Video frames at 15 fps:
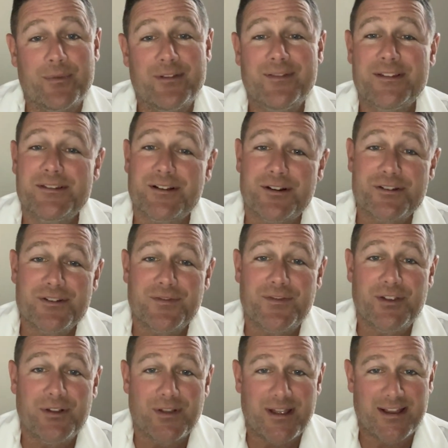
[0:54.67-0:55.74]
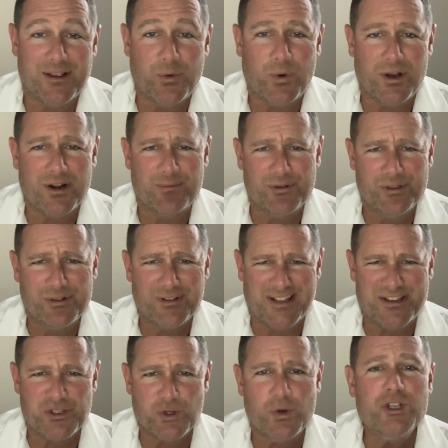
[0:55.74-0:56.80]
If it starts to feel like a water balloon,
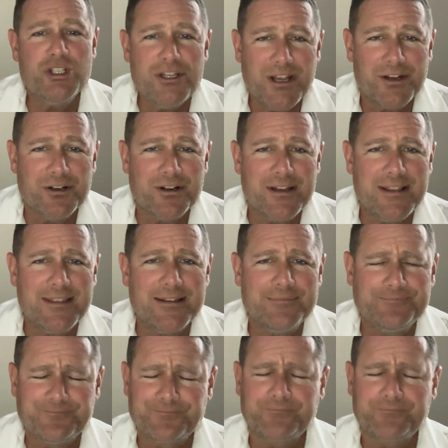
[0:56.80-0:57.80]
like squishy underneath it,